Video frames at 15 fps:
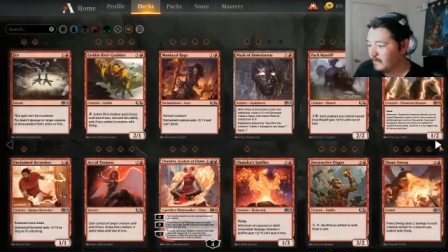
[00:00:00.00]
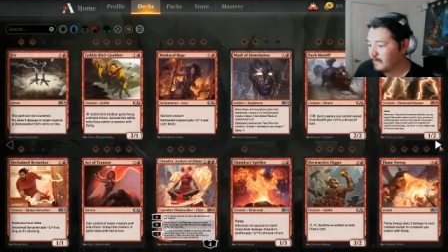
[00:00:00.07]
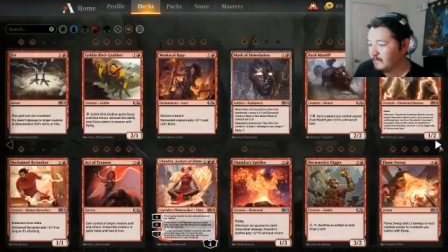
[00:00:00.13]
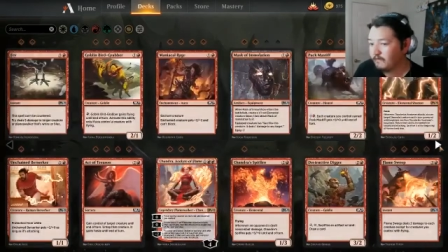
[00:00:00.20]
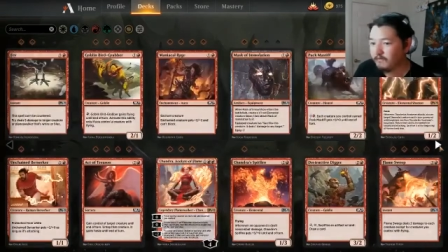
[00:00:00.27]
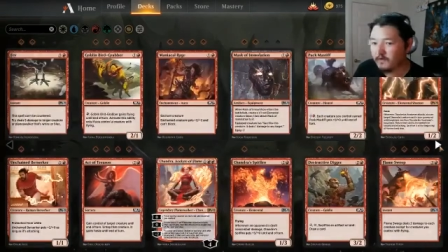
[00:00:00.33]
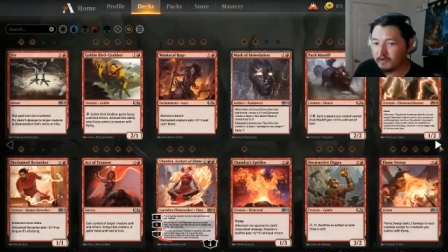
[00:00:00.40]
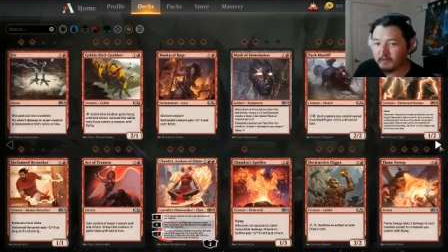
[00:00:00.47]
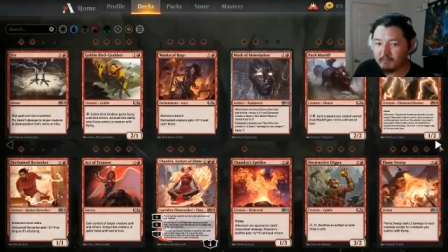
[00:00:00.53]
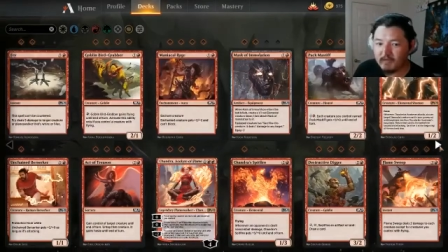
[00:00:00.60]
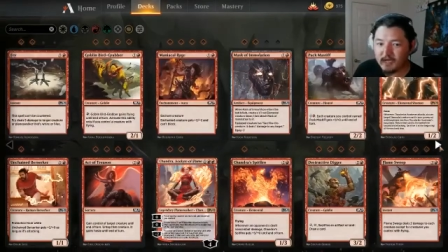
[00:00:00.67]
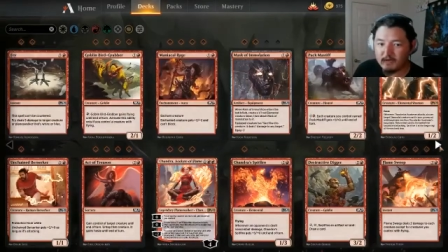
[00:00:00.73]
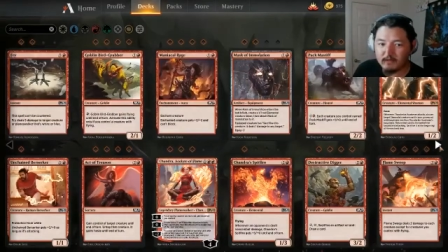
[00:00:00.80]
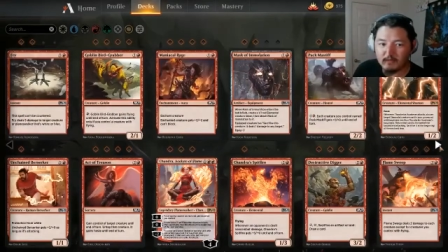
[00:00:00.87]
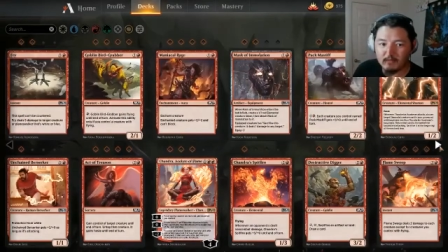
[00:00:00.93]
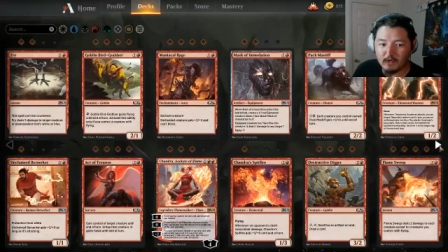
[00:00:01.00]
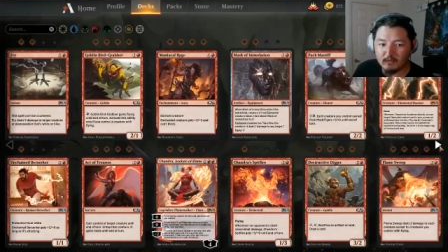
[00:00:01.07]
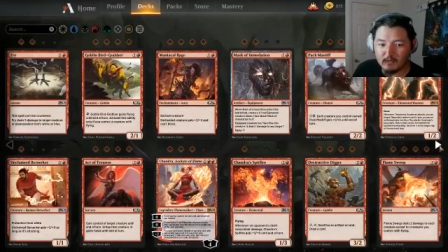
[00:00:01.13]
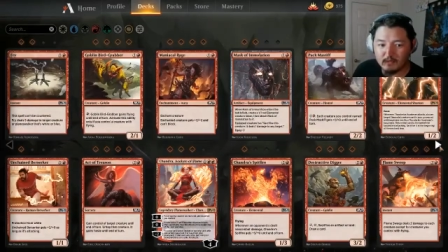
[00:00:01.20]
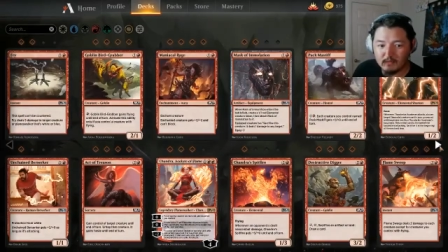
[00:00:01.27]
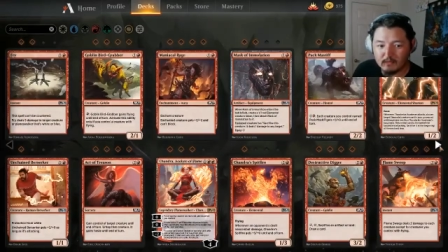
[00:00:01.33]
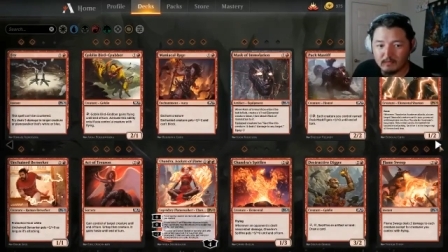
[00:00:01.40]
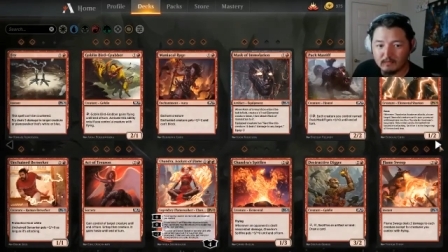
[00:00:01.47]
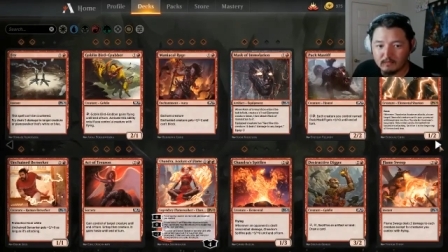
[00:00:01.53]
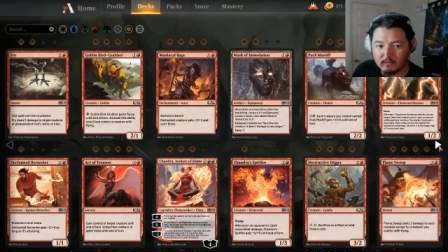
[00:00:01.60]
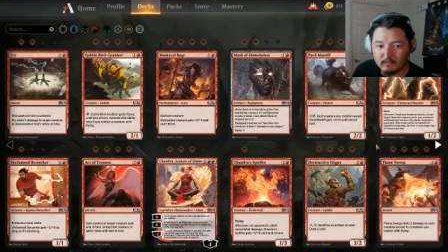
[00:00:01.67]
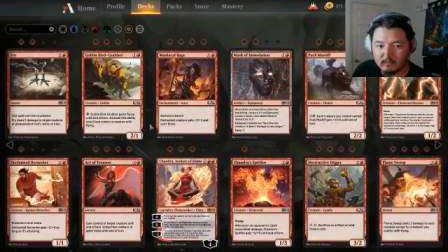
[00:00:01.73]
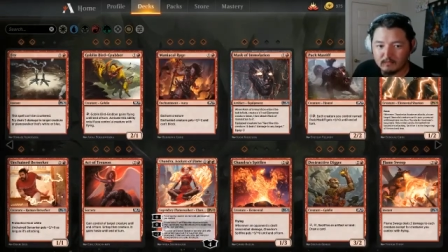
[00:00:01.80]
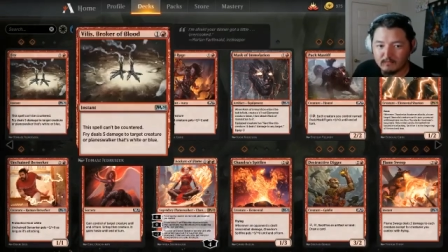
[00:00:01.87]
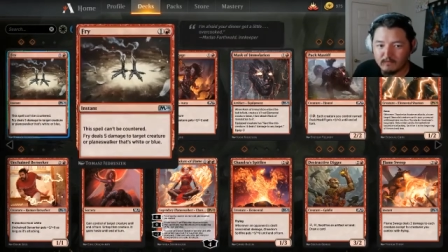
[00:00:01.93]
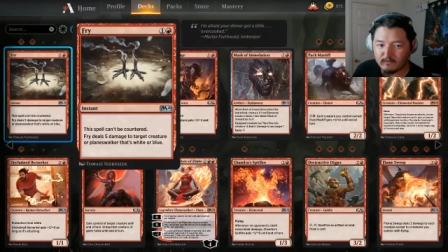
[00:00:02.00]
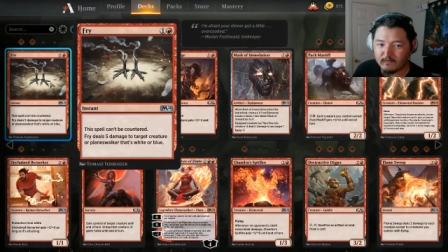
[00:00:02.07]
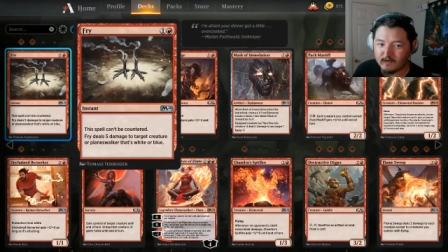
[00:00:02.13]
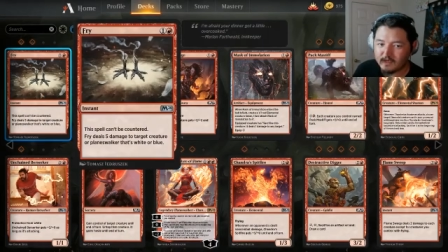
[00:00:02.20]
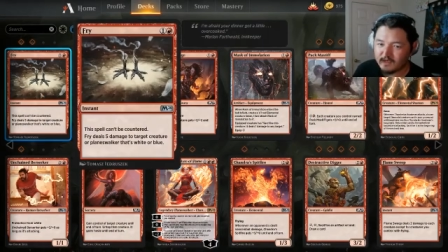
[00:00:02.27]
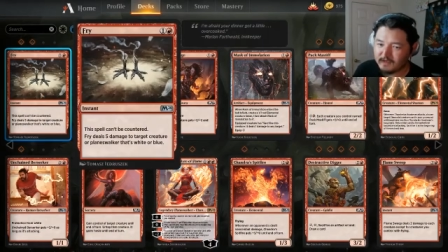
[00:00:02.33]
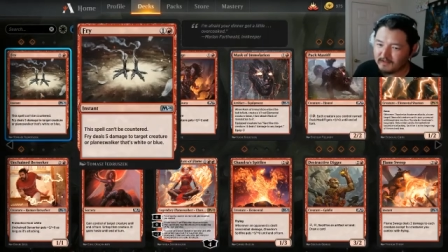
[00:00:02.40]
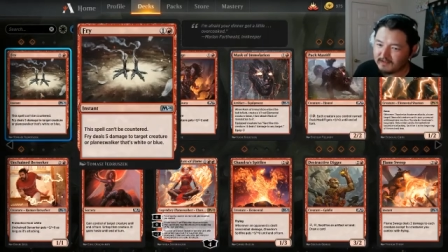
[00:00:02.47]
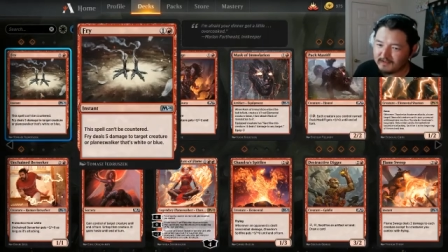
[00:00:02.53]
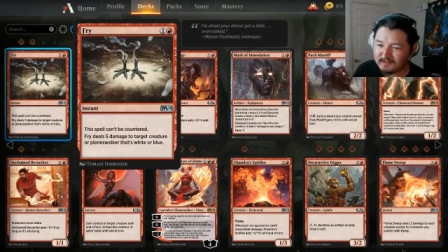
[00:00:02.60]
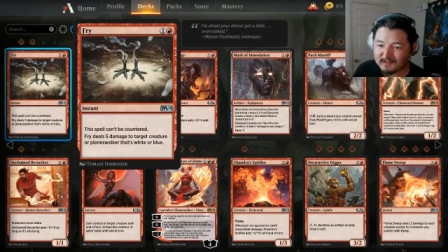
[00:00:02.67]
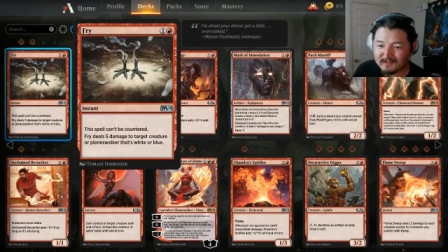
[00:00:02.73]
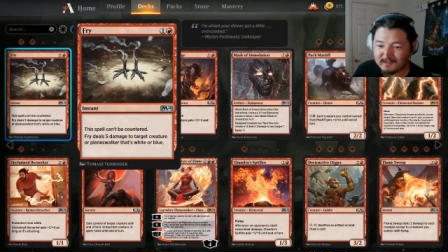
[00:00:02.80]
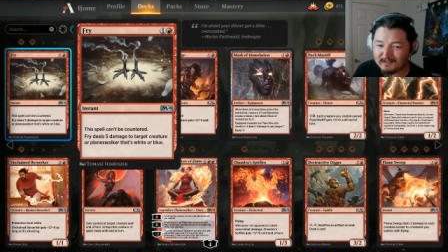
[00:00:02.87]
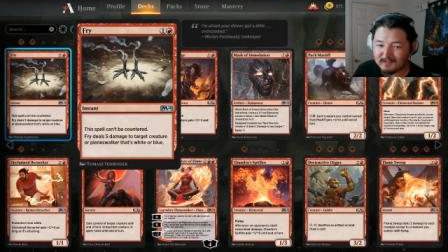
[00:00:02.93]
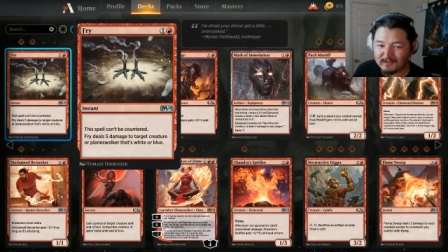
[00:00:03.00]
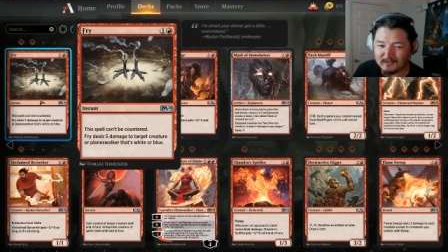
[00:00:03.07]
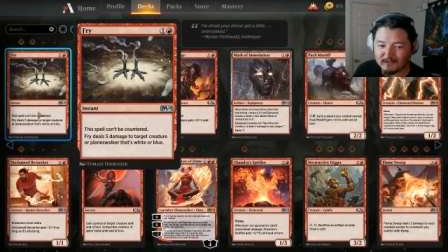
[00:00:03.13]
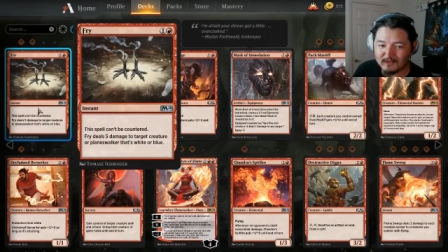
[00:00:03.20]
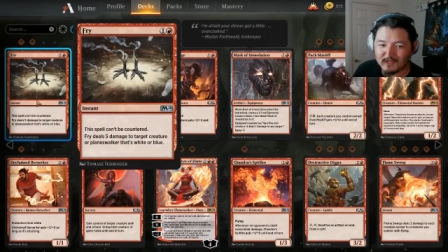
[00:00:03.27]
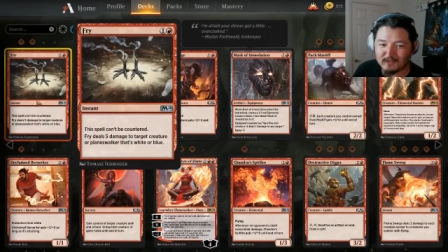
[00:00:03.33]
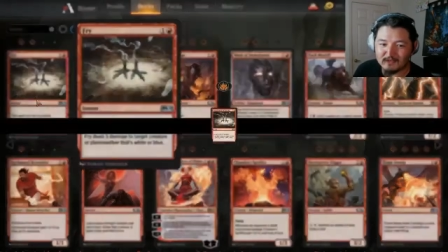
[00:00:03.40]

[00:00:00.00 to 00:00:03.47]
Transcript: foot and mouth moment. This still crap.